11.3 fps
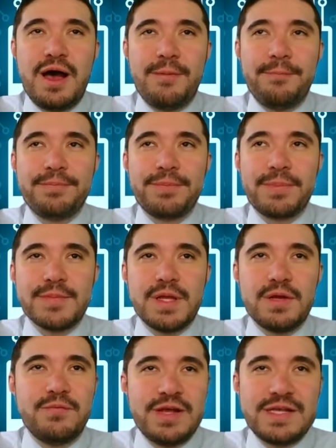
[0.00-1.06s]
Um,
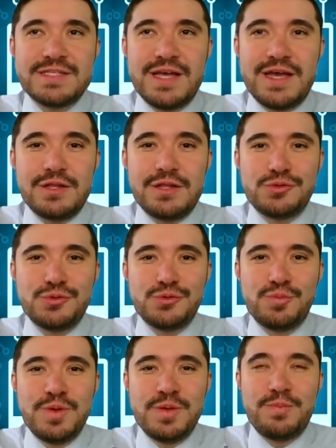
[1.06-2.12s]
Very excited to
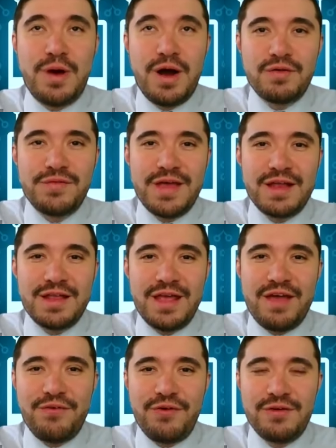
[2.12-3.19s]
be part of that
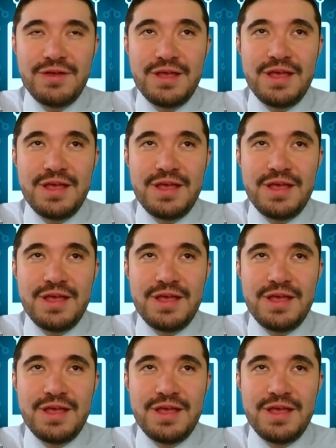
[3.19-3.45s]
effort.